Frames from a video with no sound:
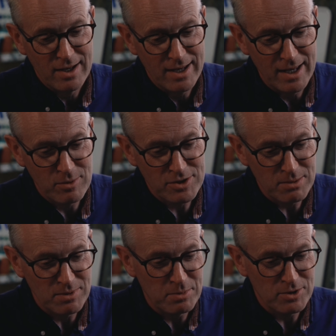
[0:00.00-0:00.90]
it was
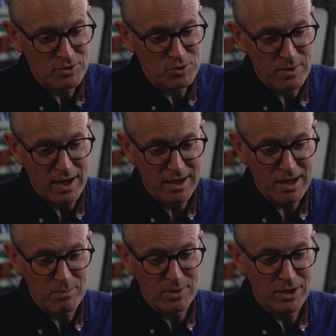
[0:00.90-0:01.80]
simply produced by a
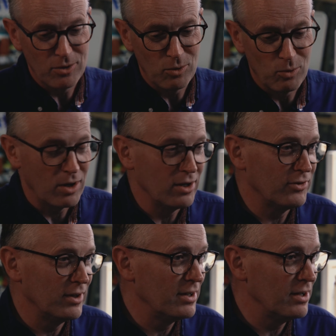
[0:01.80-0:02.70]
company called Wallace, and
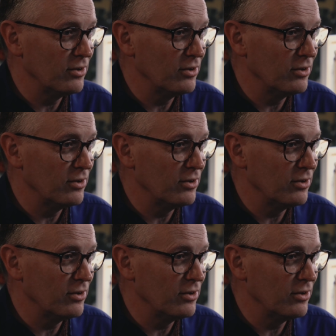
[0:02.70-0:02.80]
it is a